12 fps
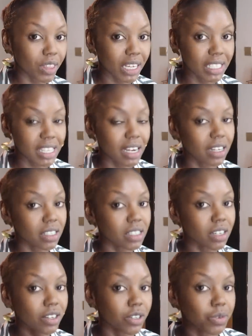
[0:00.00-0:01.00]
things I can
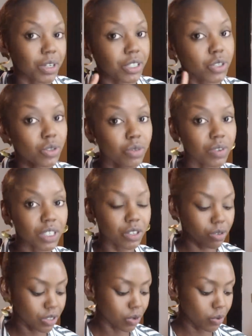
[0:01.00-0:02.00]
start doing two videos